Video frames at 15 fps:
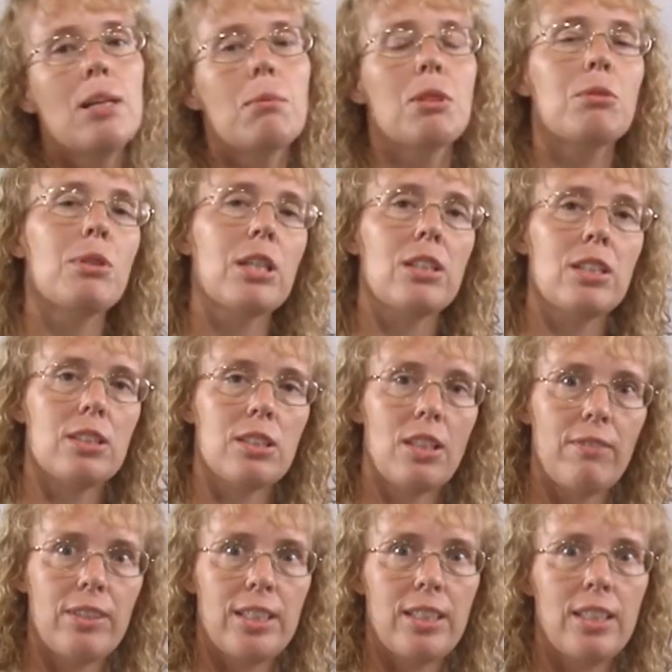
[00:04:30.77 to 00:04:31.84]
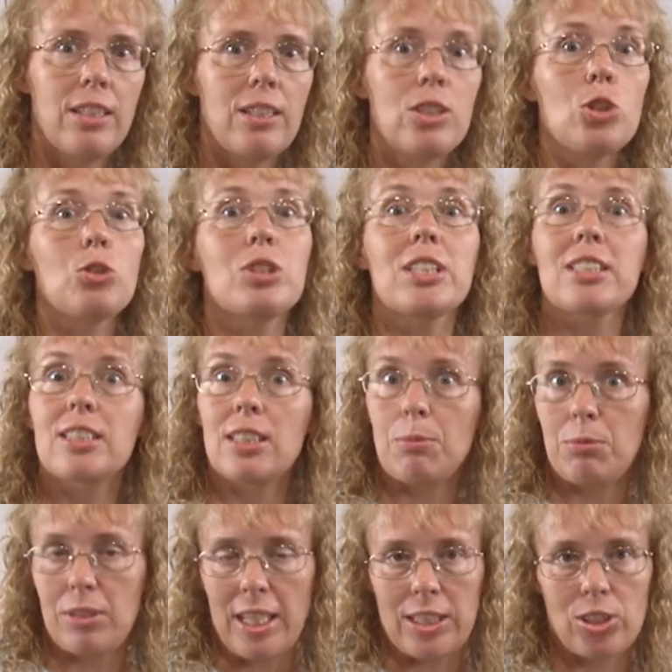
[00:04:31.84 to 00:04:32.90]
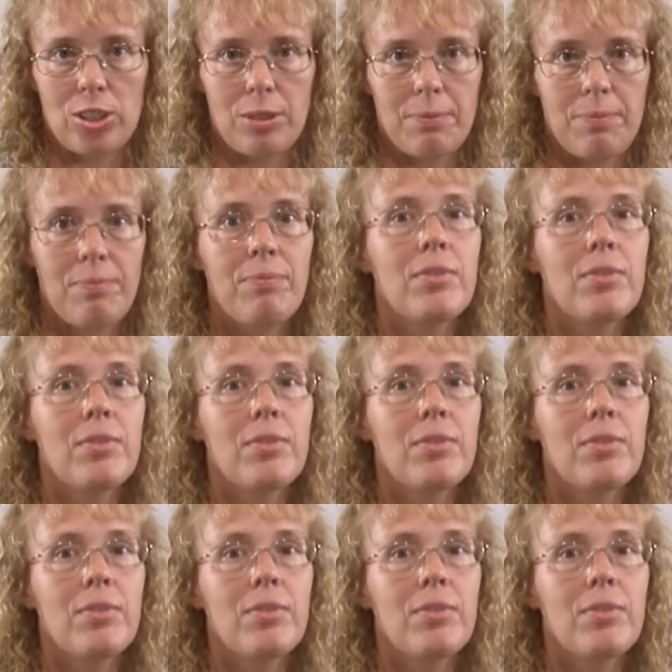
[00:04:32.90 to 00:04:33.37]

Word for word: but we're gonna solve it here using subtraction,